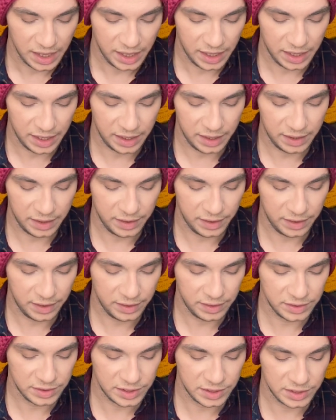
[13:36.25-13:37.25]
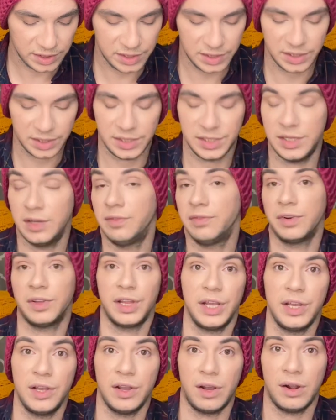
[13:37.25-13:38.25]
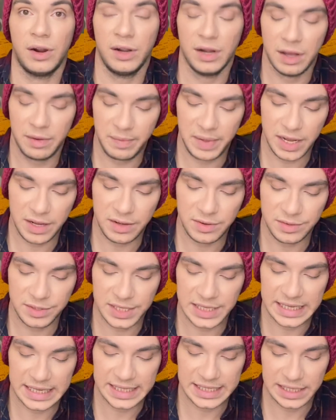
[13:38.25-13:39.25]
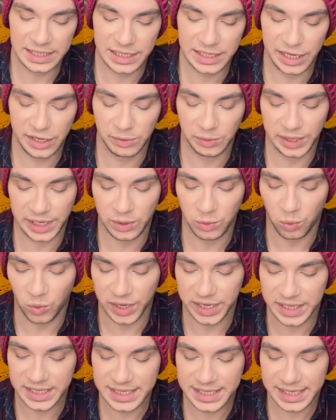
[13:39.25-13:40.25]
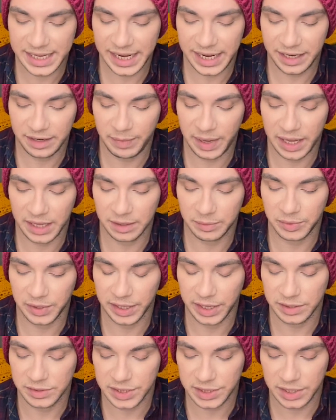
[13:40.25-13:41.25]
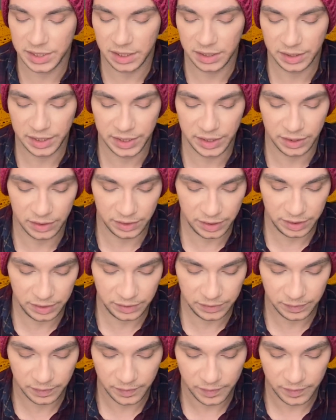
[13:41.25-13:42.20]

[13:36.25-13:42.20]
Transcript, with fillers: Uh, so for the yarn amounts, it says that you will need one skein of Malabrigo sock yarn